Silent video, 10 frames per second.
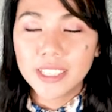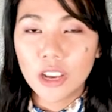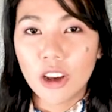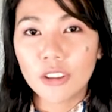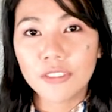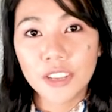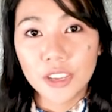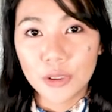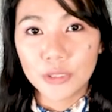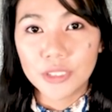TikTok
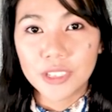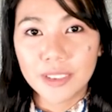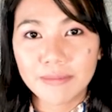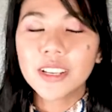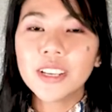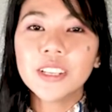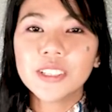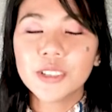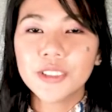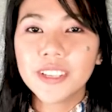videos.
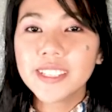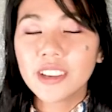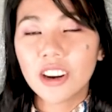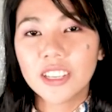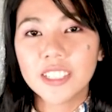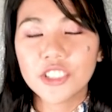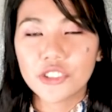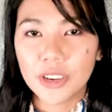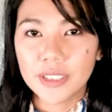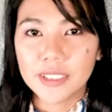So these are
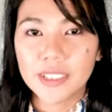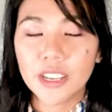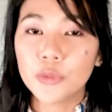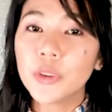the trends,